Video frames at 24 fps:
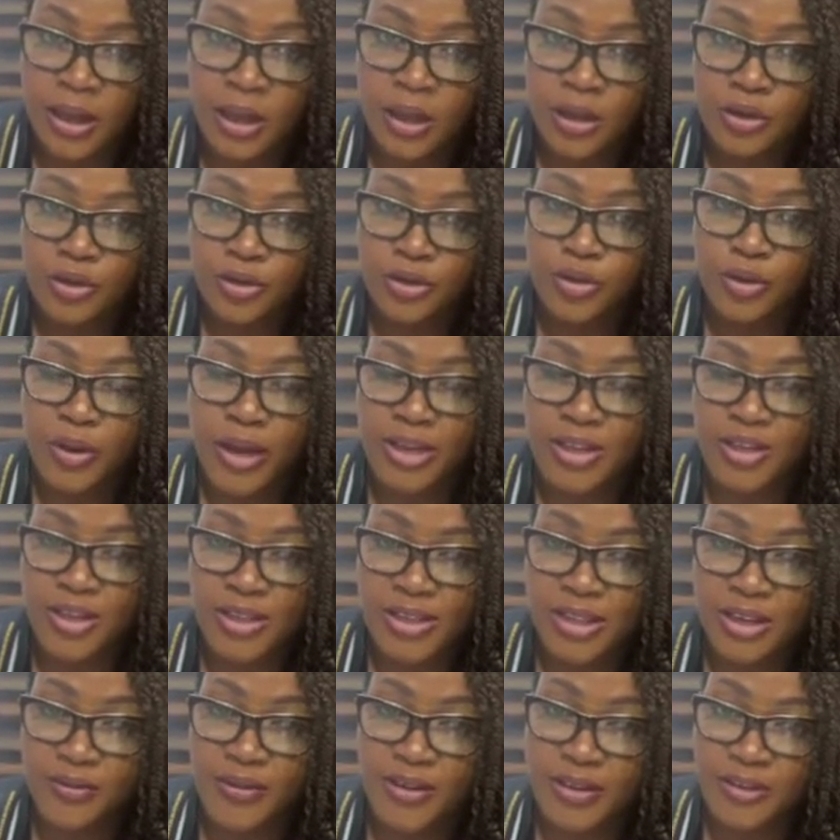I just
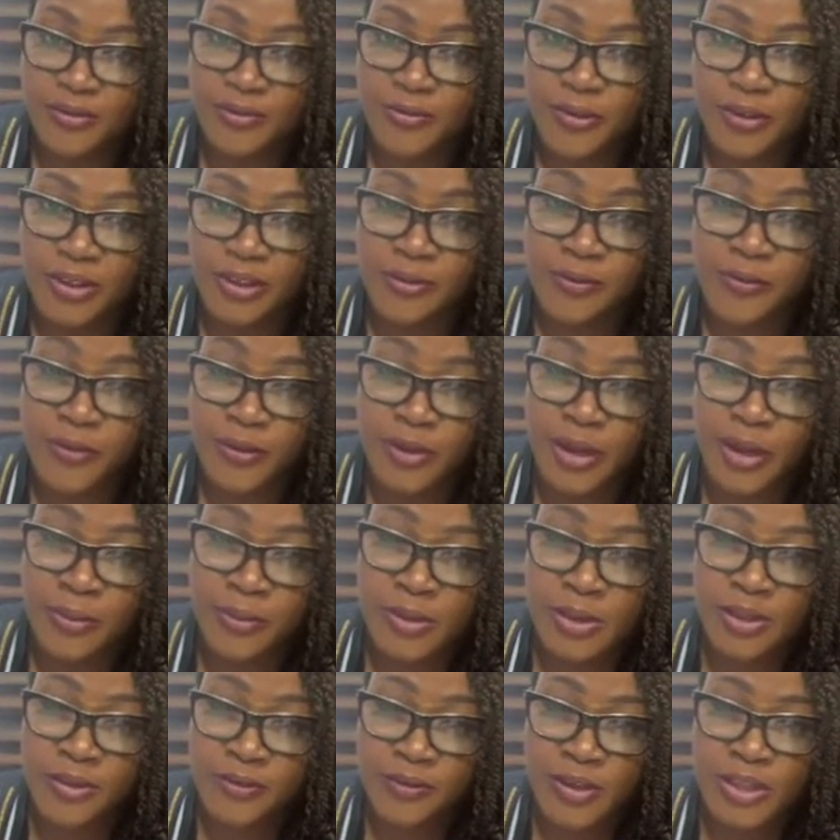gave the
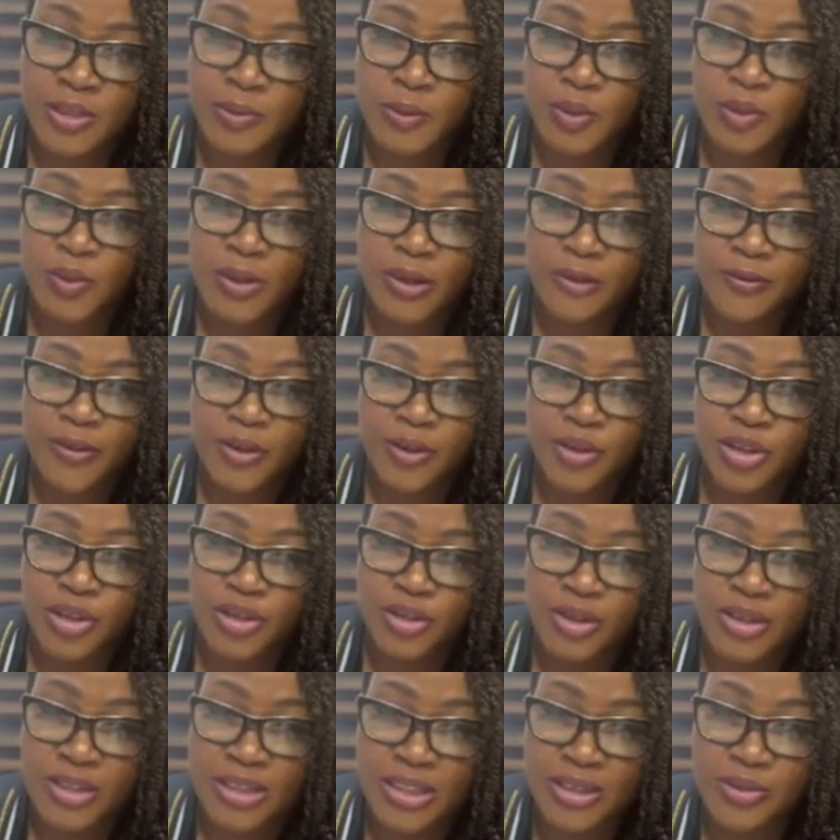difference between a
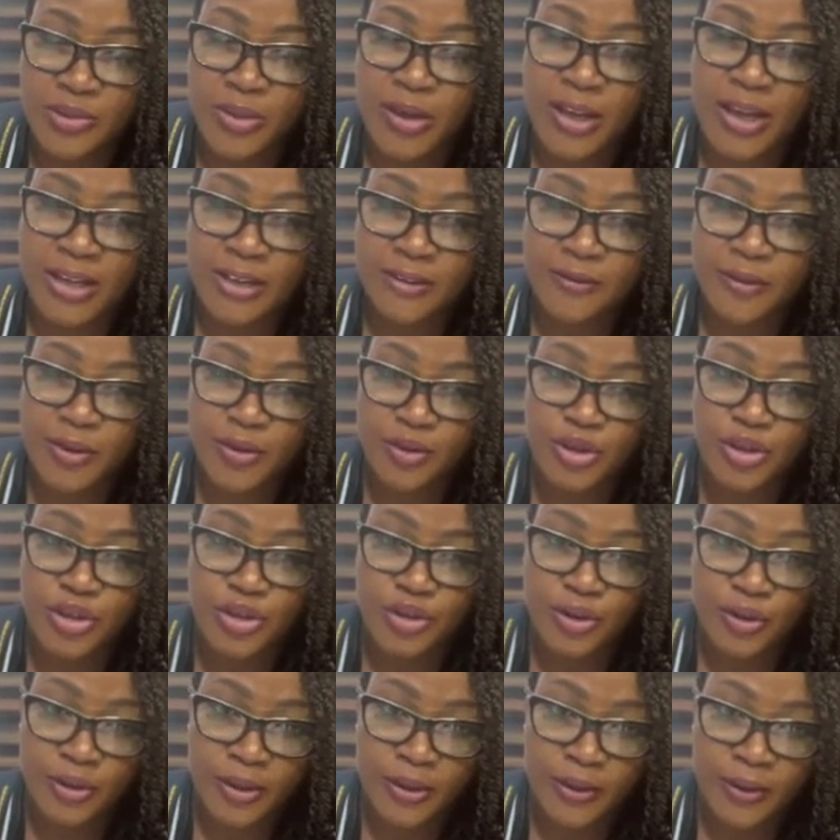foundation degree and a
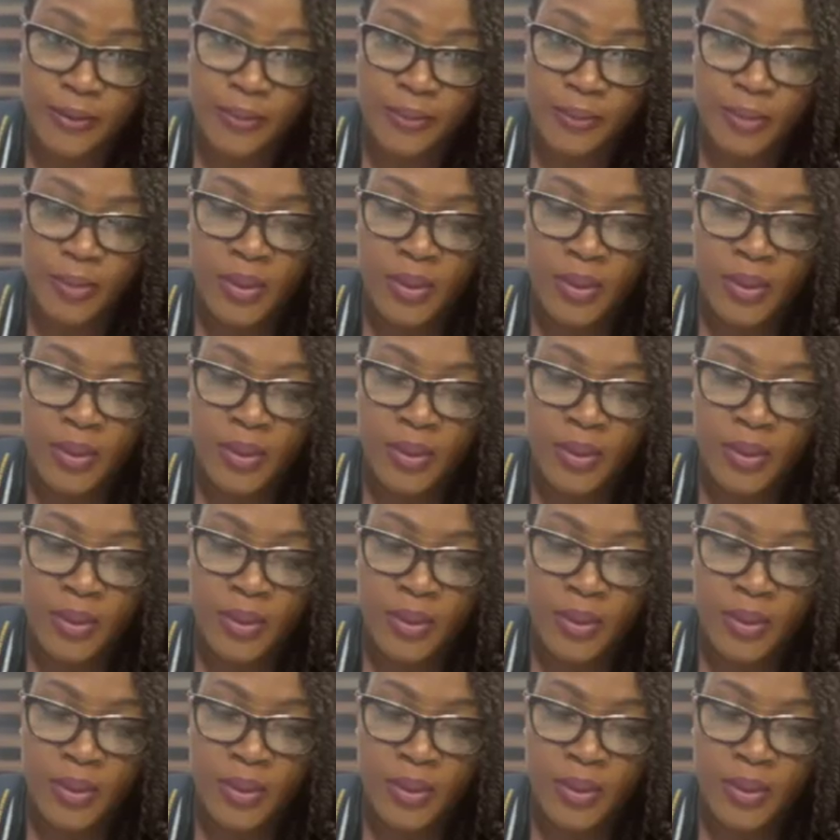foundation year.